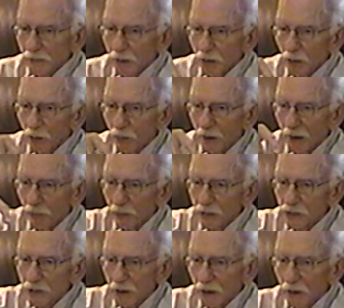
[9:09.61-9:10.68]
oh, I
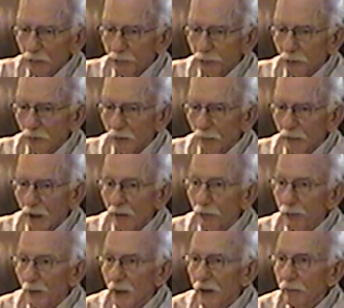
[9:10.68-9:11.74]
would say for
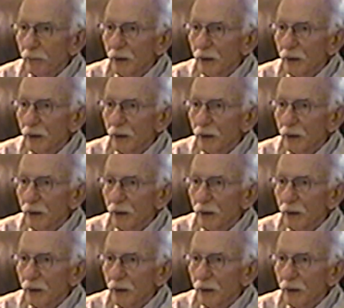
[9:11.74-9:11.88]
about 5